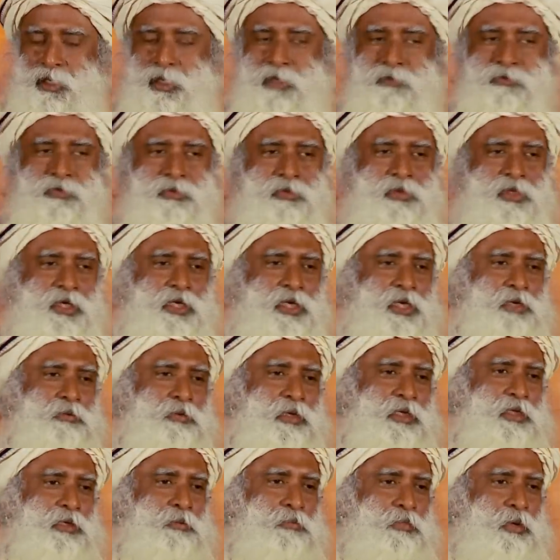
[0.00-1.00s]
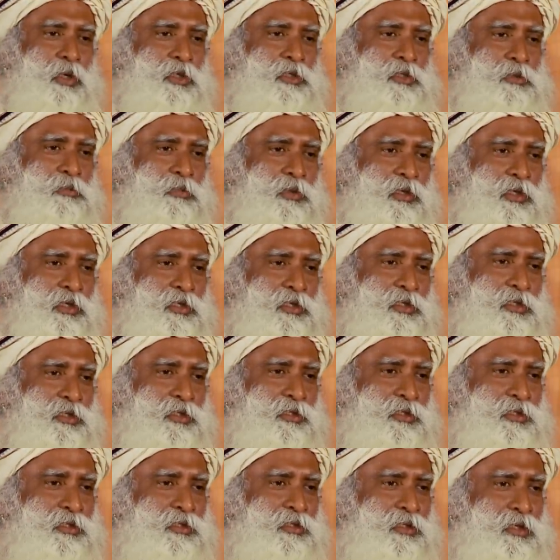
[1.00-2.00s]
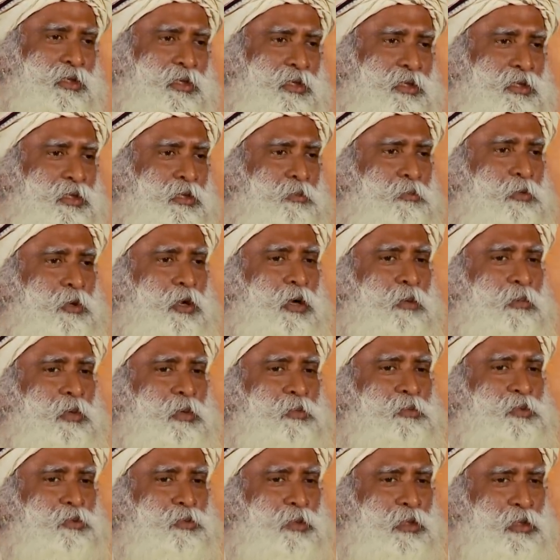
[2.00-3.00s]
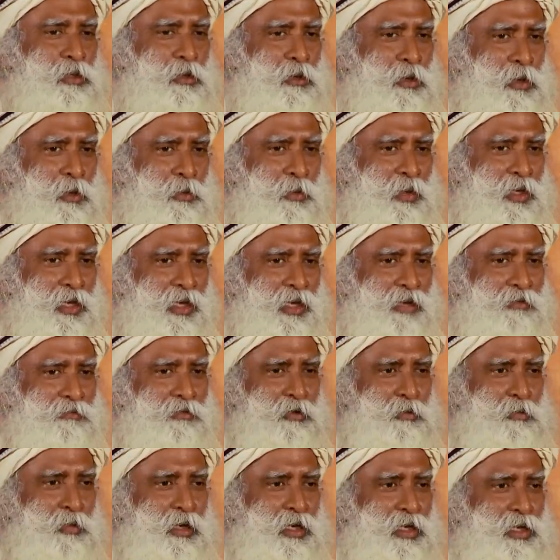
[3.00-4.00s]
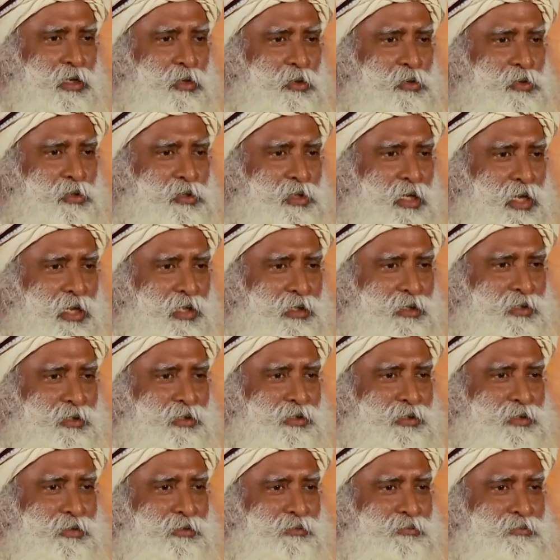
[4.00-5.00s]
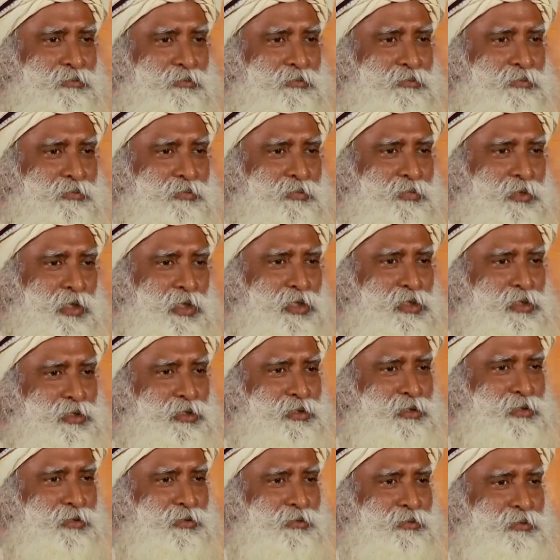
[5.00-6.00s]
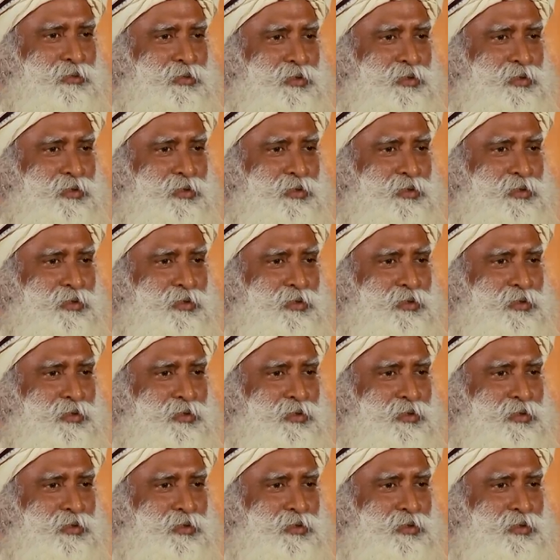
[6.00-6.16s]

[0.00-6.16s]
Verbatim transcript: If you take away the possibilities, the problems will go away, everybody knows that, yes?